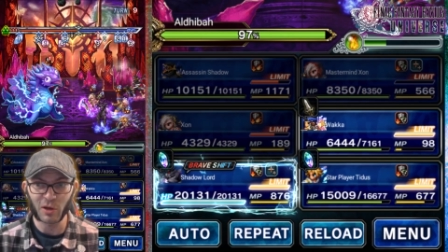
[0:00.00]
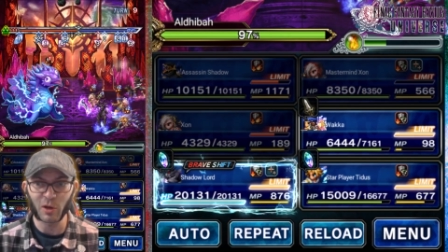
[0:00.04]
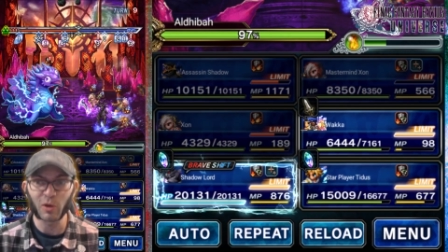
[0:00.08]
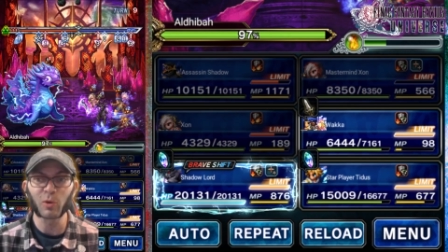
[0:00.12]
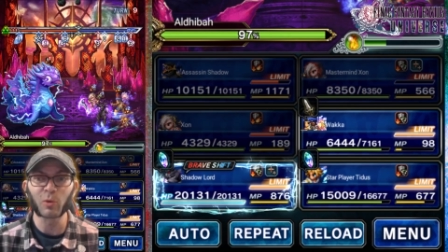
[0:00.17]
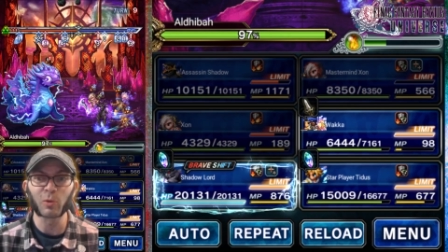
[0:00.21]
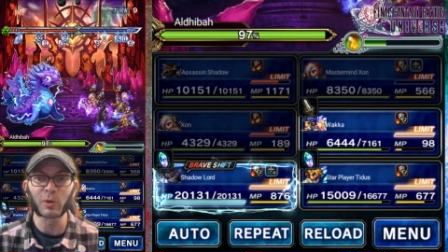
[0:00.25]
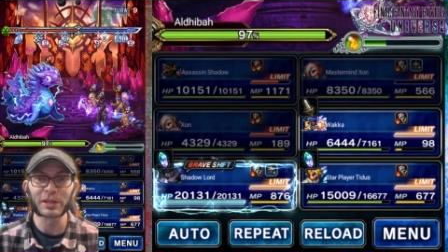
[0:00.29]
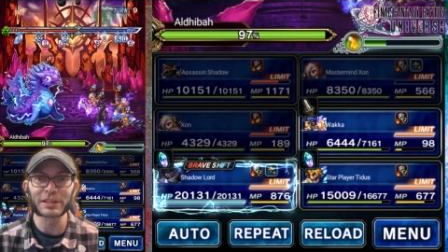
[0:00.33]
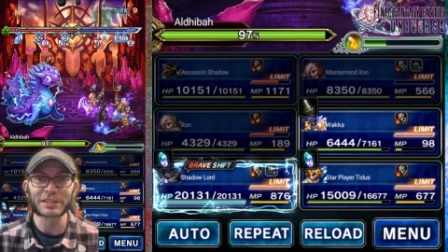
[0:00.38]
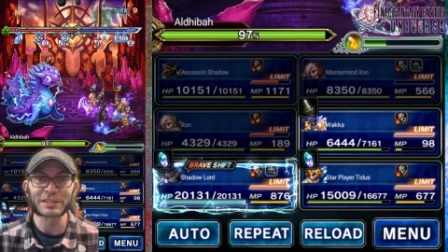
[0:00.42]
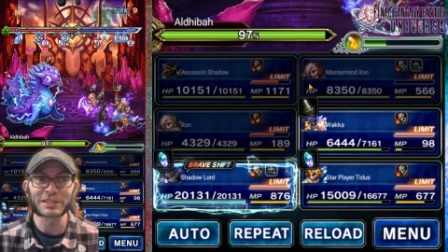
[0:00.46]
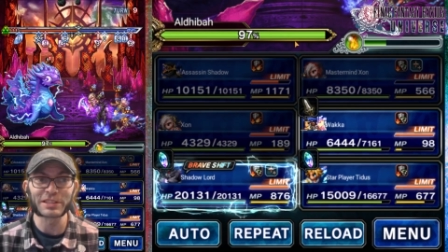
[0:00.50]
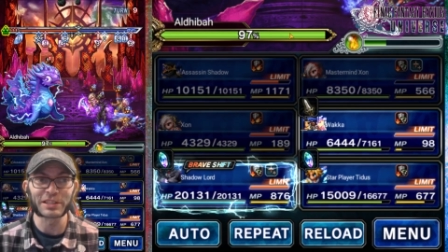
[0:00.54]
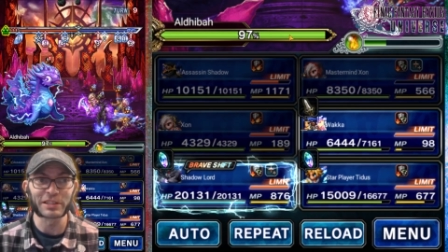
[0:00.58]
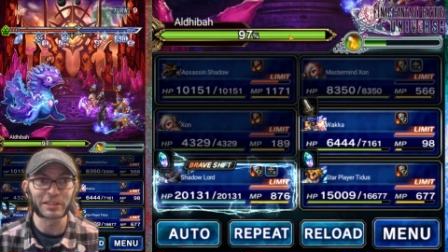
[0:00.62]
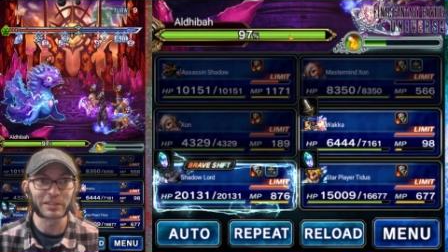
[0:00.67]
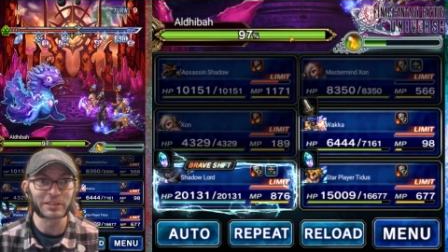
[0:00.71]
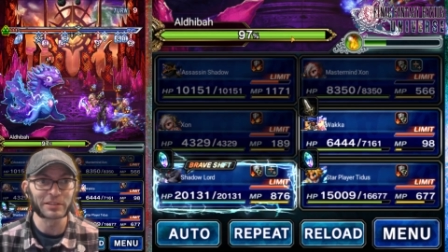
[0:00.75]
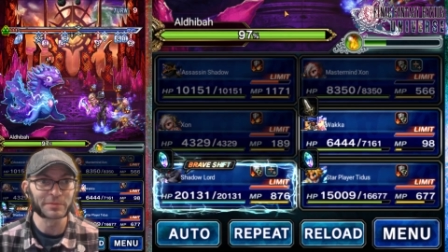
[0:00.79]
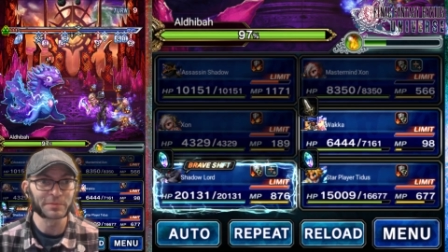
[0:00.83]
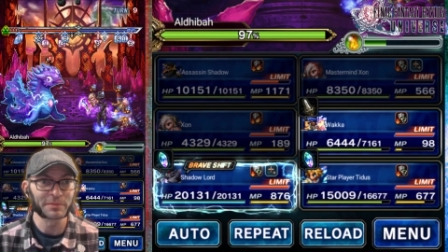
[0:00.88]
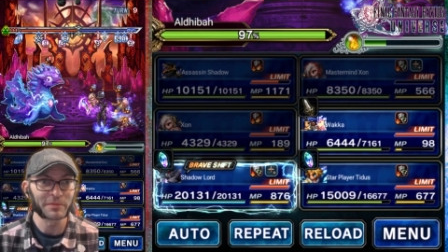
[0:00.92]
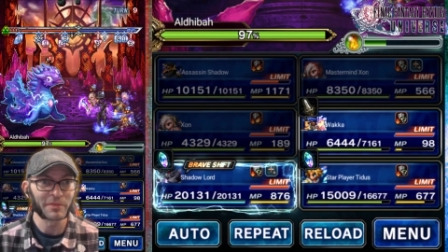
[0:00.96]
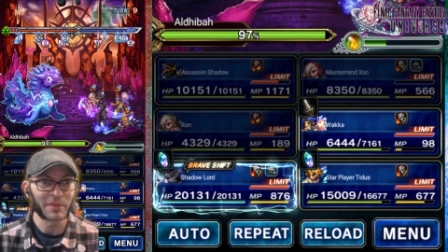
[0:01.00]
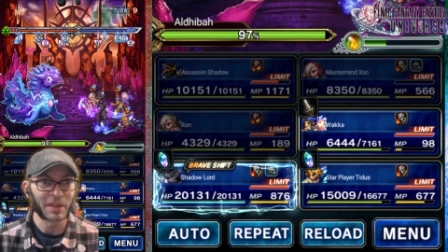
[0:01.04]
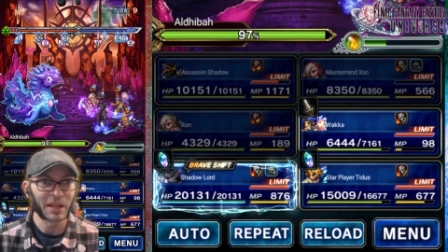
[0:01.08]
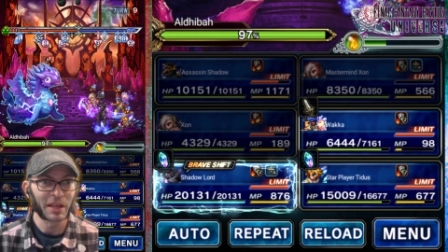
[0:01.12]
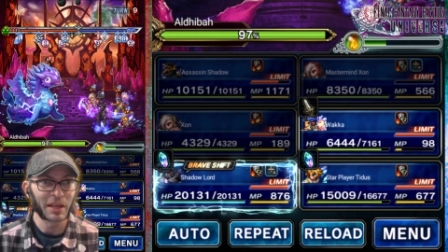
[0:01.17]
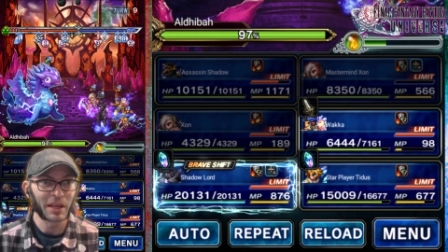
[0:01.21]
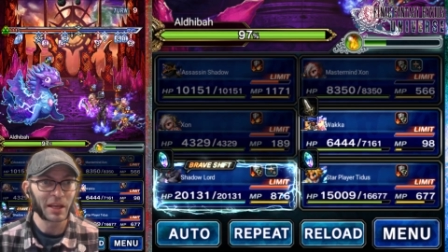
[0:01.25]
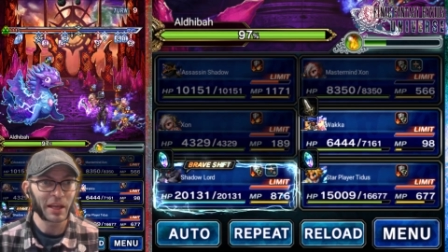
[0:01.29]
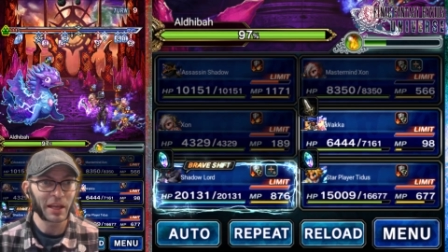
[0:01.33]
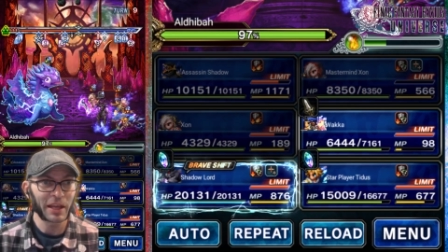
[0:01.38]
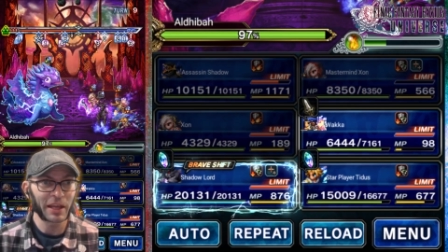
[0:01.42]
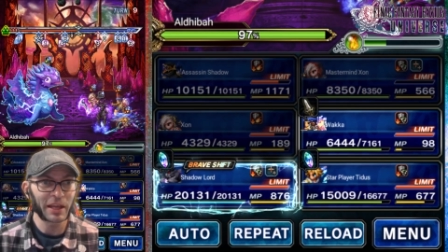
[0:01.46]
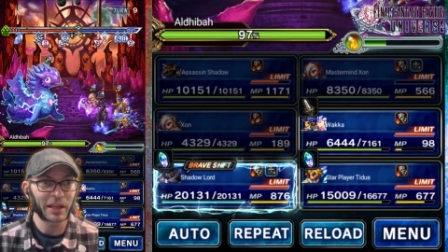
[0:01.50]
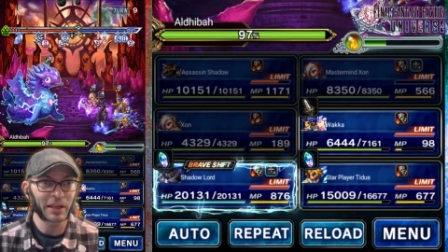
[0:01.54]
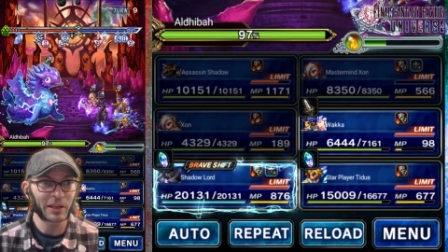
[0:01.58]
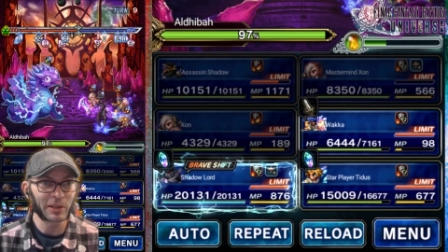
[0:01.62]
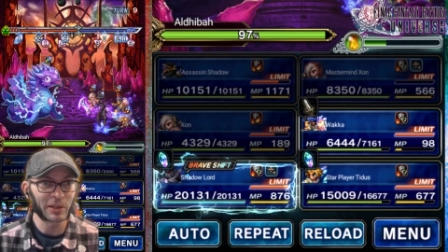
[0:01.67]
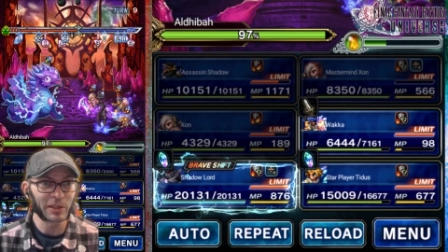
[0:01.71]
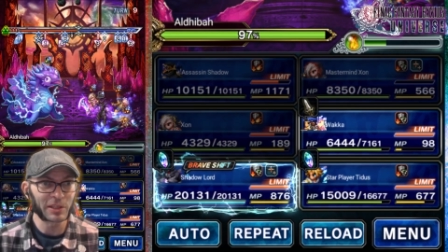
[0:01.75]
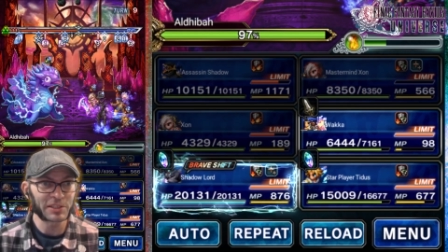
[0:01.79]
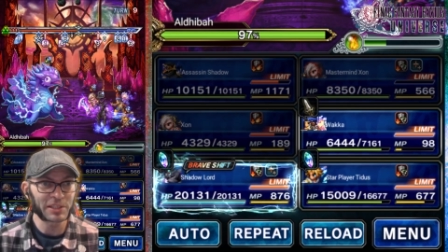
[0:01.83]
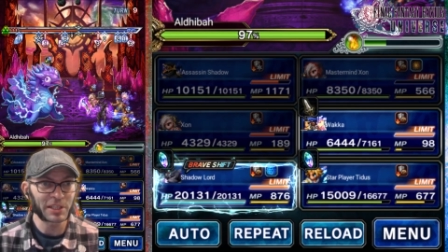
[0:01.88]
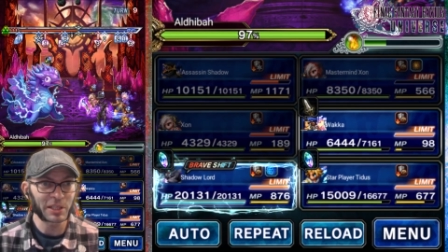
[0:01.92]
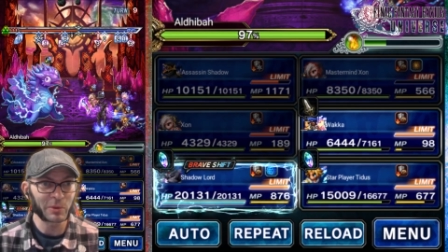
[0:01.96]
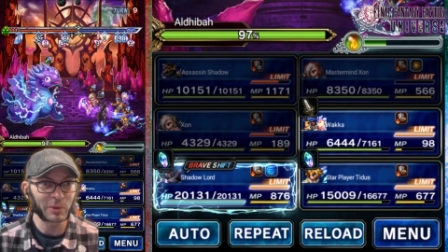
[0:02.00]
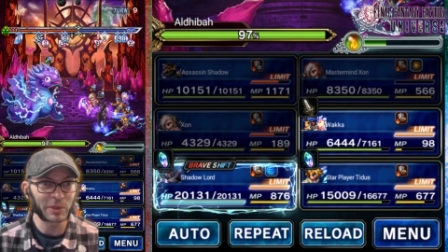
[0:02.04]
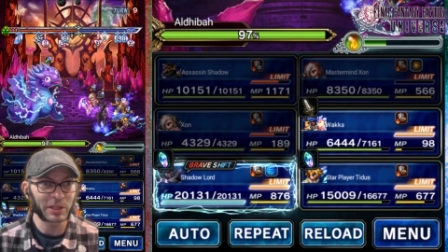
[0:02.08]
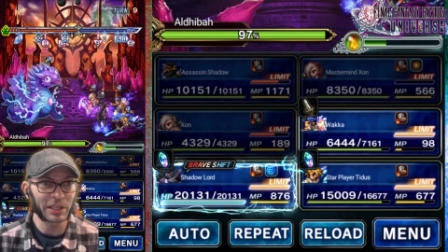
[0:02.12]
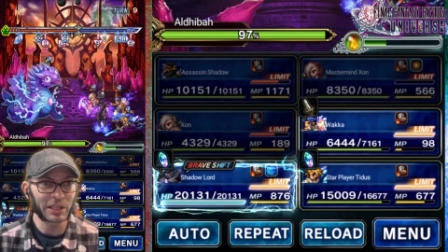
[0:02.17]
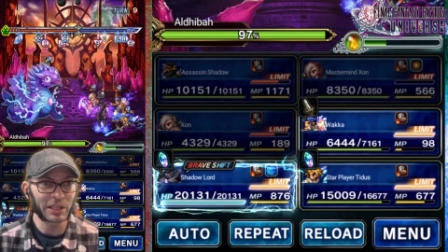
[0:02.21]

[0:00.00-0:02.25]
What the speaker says: always done. And it looks like we